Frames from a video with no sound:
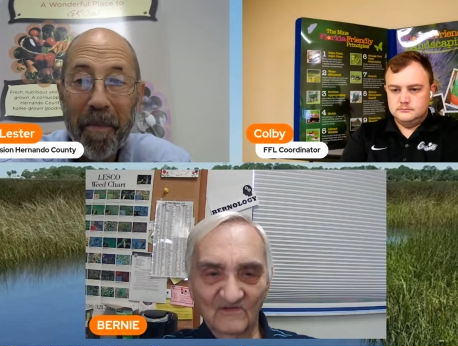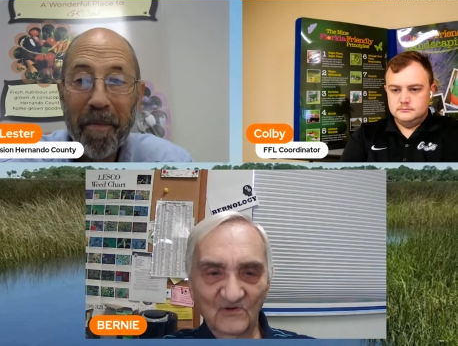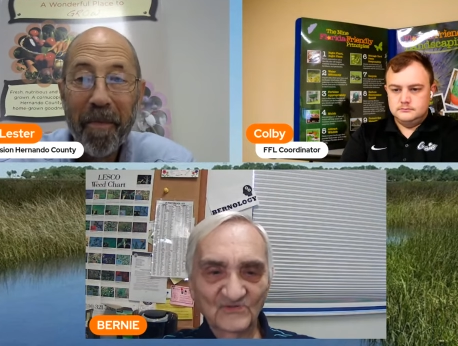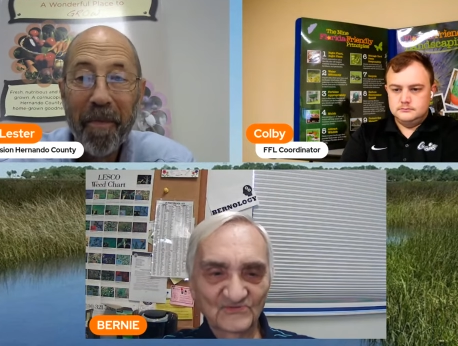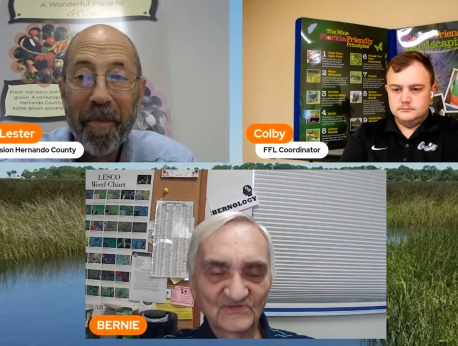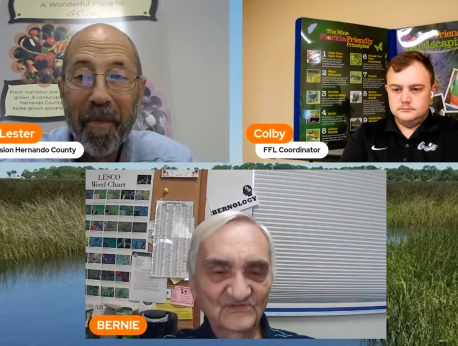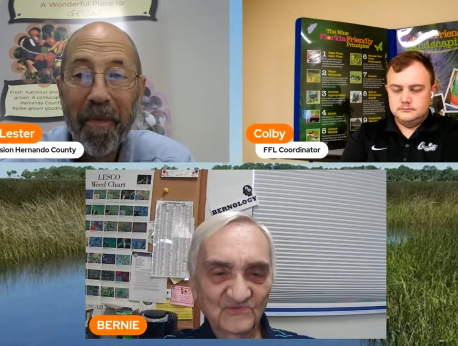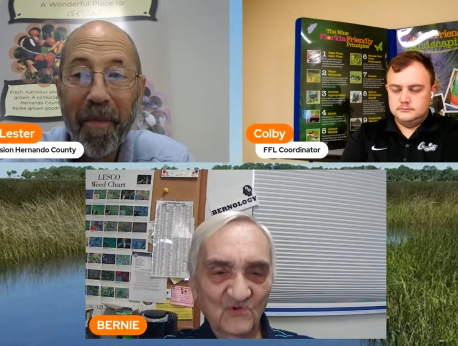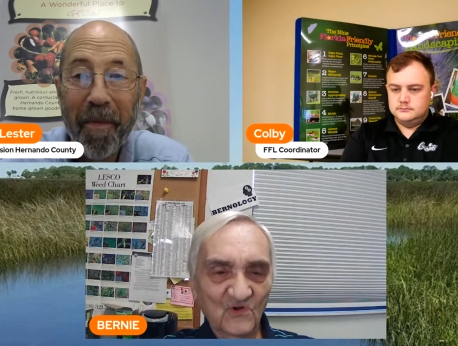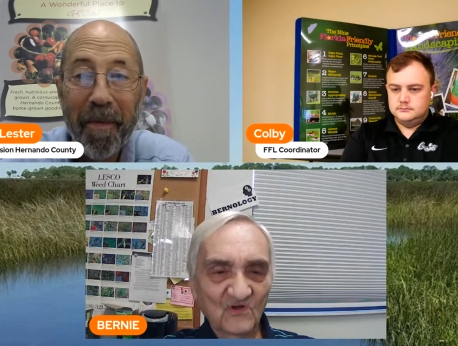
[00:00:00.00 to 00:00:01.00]
Speaker 1: grocery
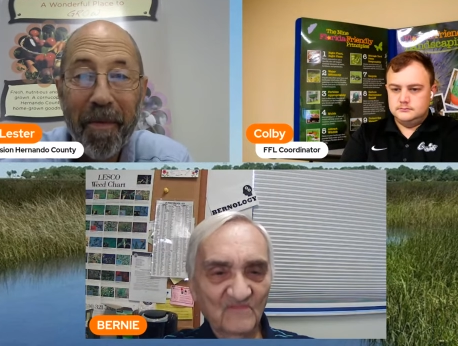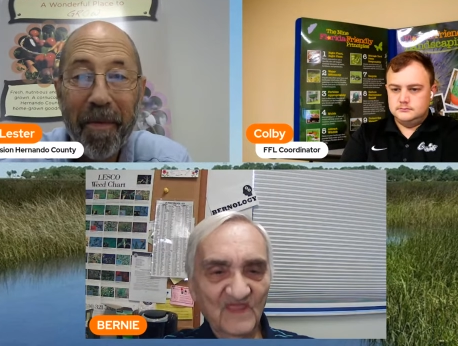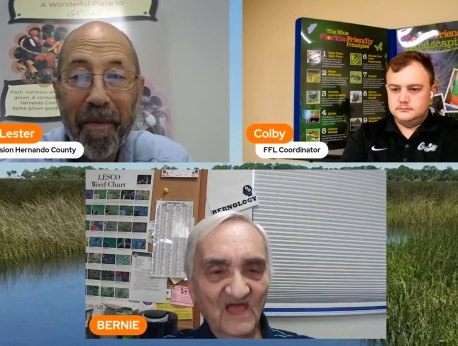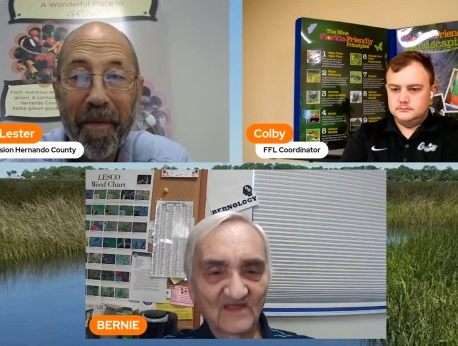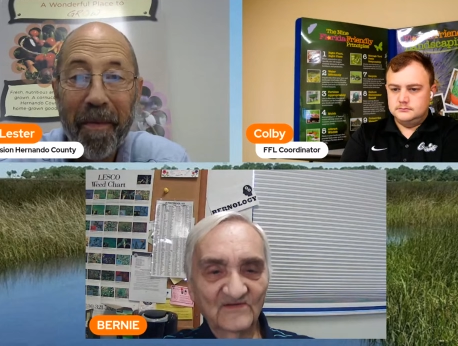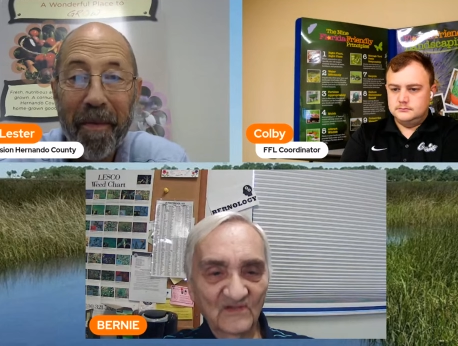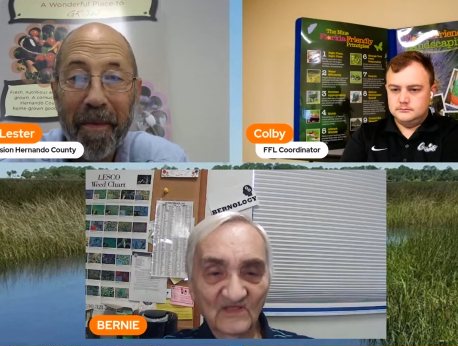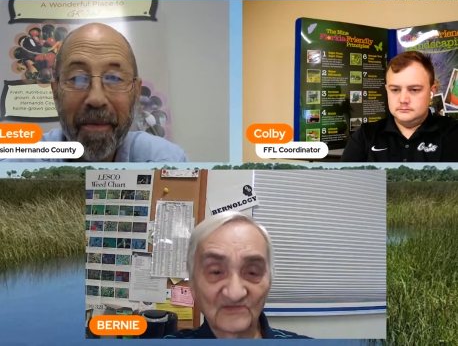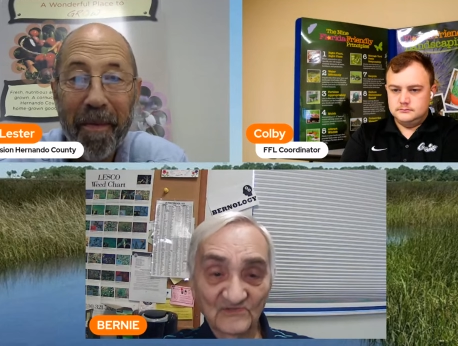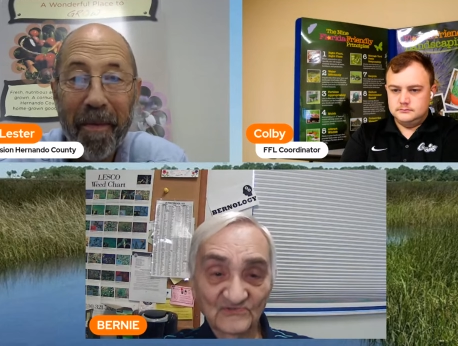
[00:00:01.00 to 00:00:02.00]
store, behind the
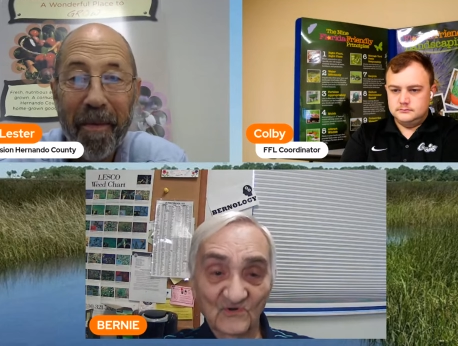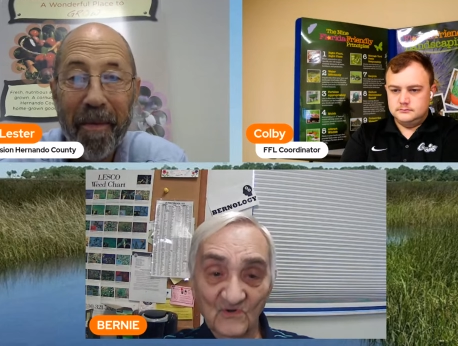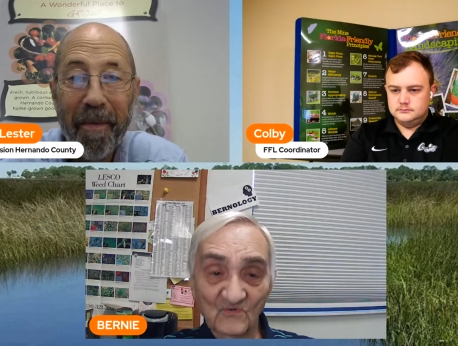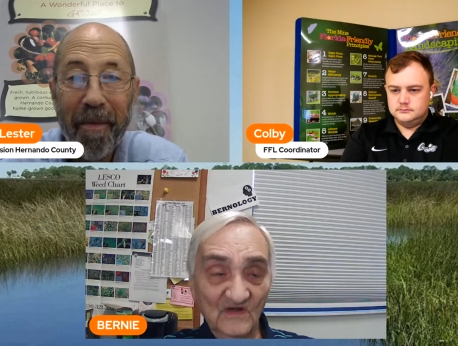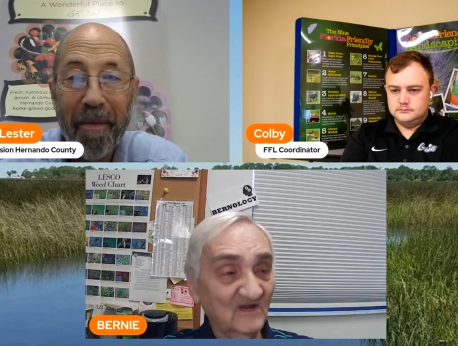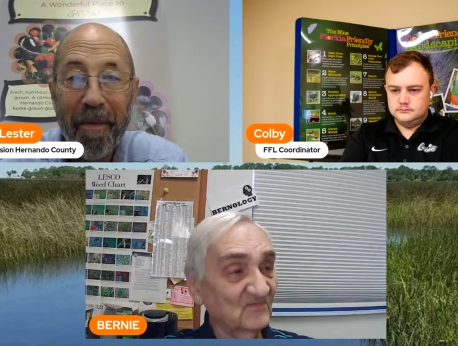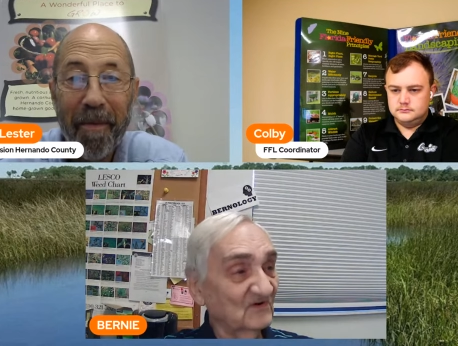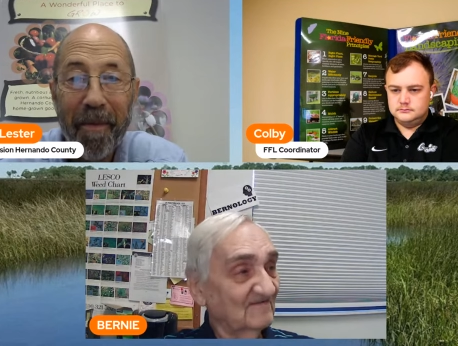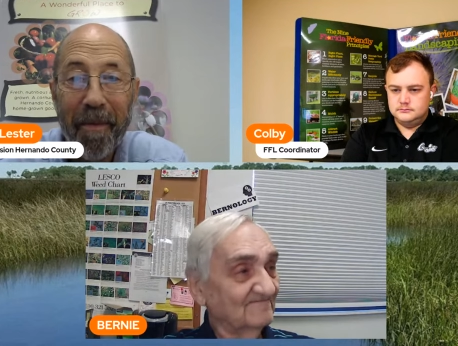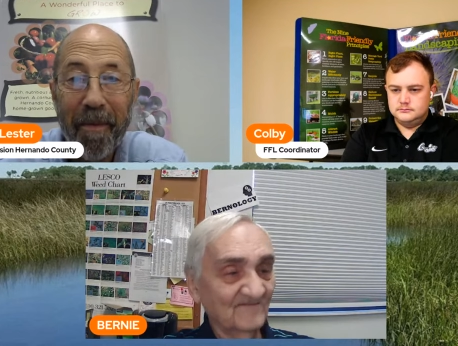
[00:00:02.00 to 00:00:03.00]
liquor store, whatever,